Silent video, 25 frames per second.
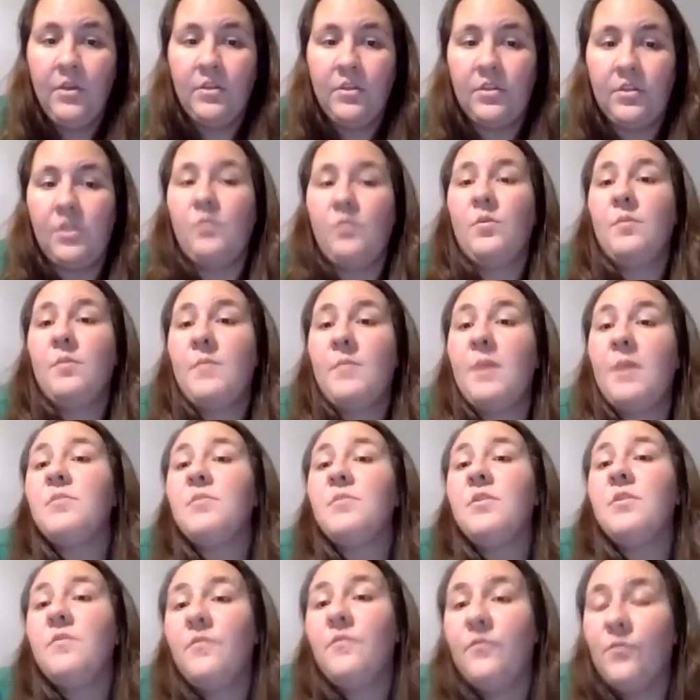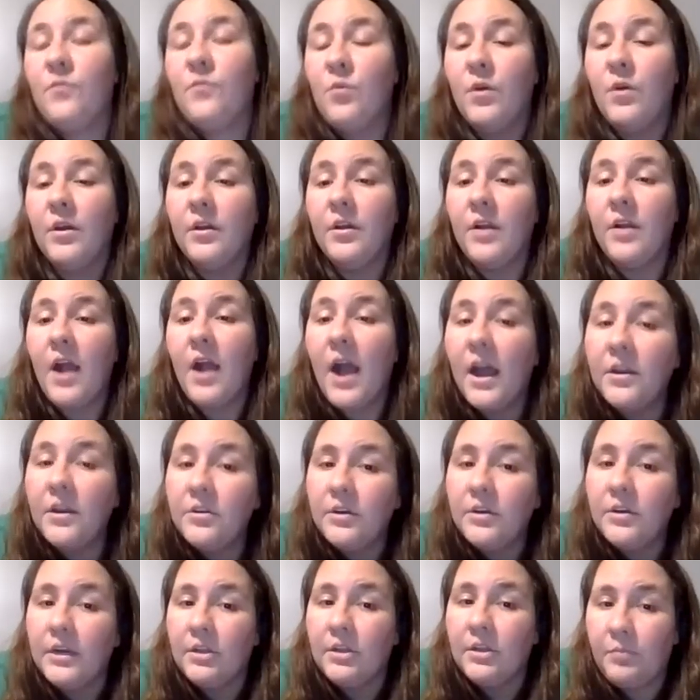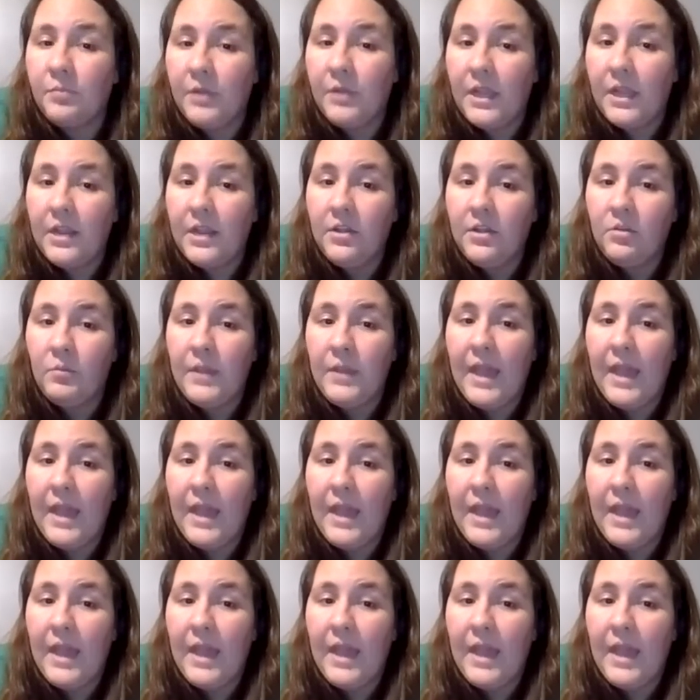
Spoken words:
So remember, for hundreds place,